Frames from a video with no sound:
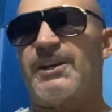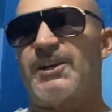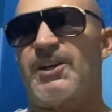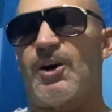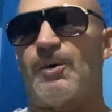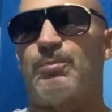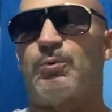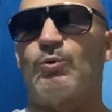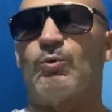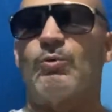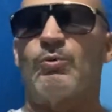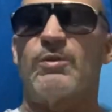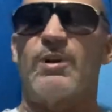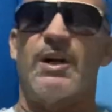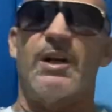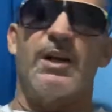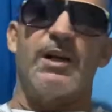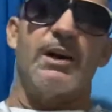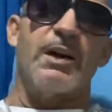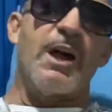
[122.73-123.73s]
a couple
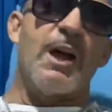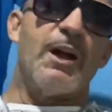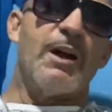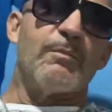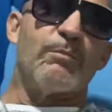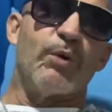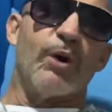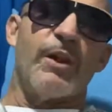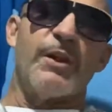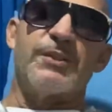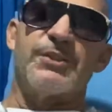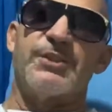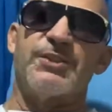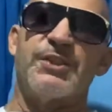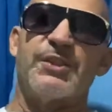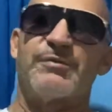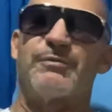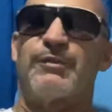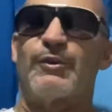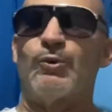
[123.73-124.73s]
brothers that
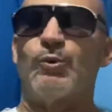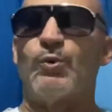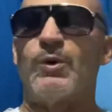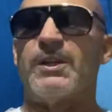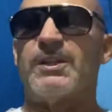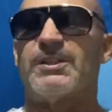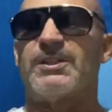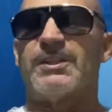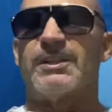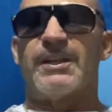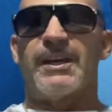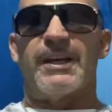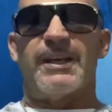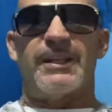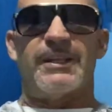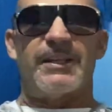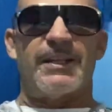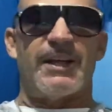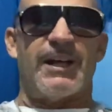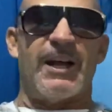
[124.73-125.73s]
just flew in
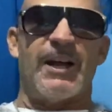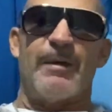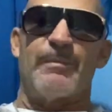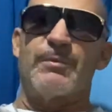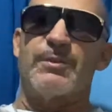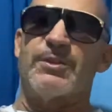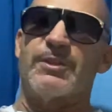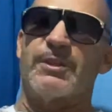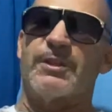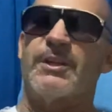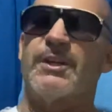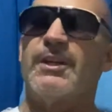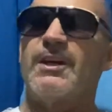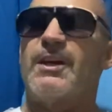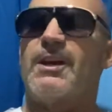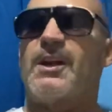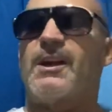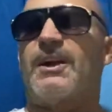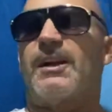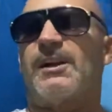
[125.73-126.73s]
today that I happened
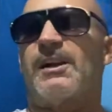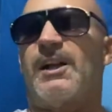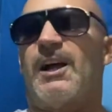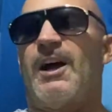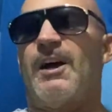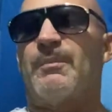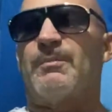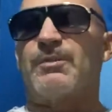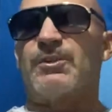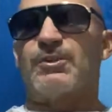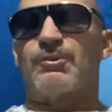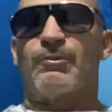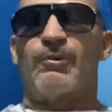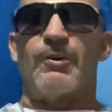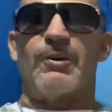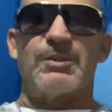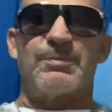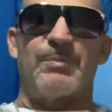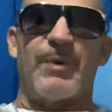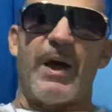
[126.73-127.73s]
to
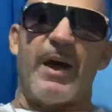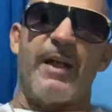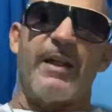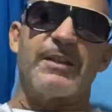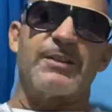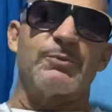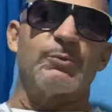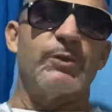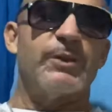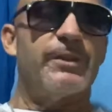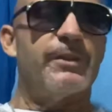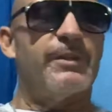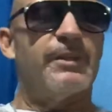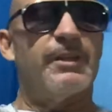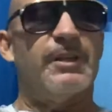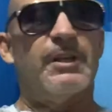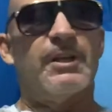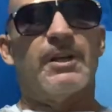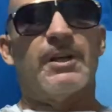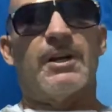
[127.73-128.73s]
cross paths with,
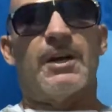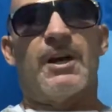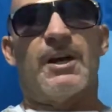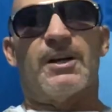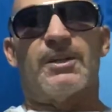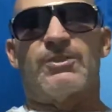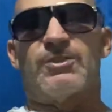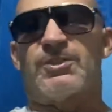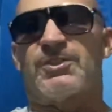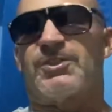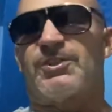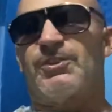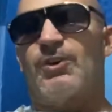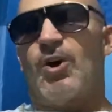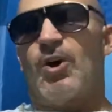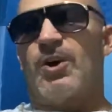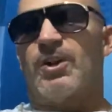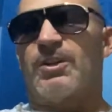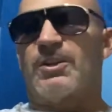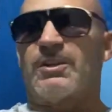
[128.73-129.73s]
just
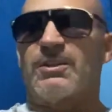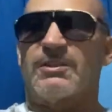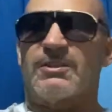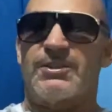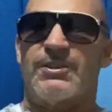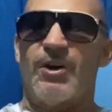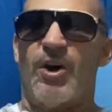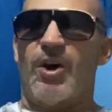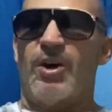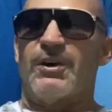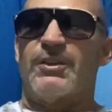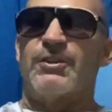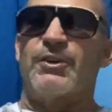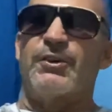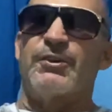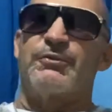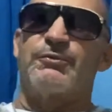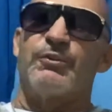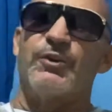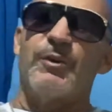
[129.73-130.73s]
starting their
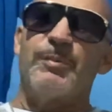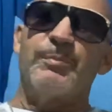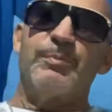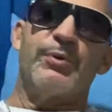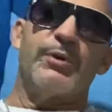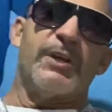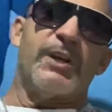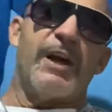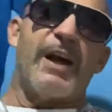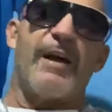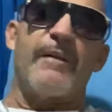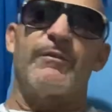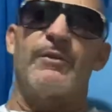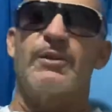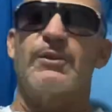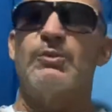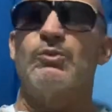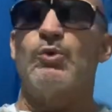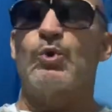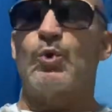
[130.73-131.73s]
trip after a
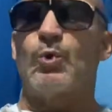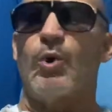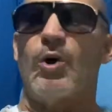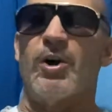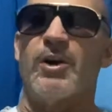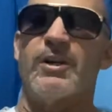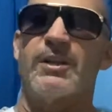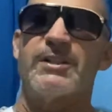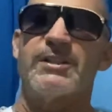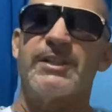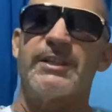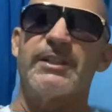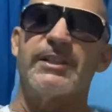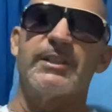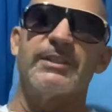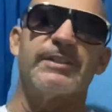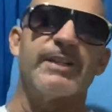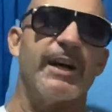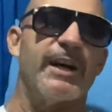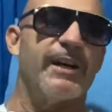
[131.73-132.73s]
little
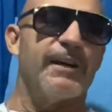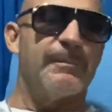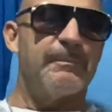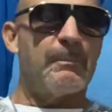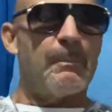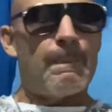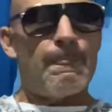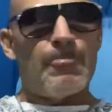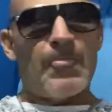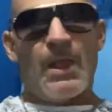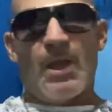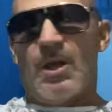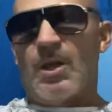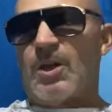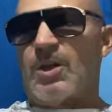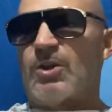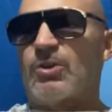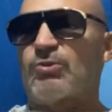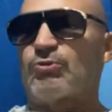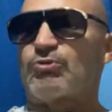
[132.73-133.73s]
quarantine time.
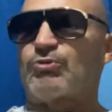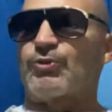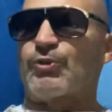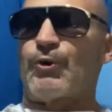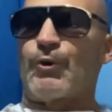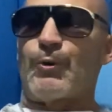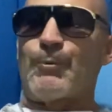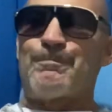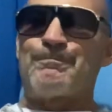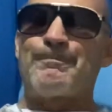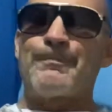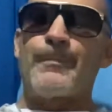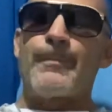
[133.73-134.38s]
So,